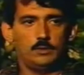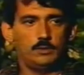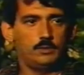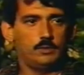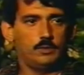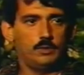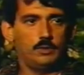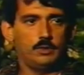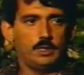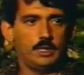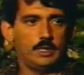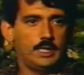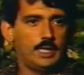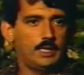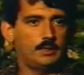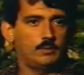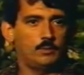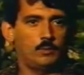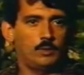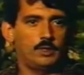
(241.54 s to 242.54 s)
or third I
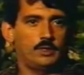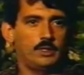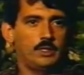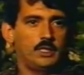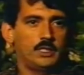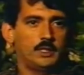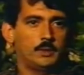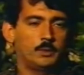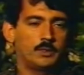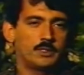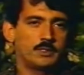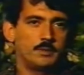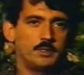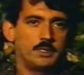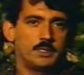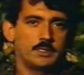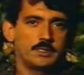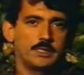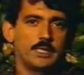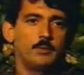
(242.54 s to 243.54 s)
got one of the other ones,
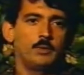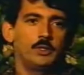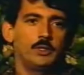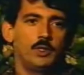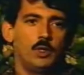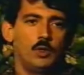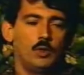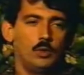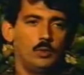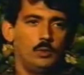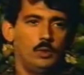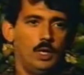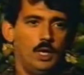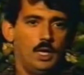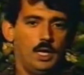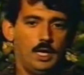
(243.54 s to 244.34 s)
because they would go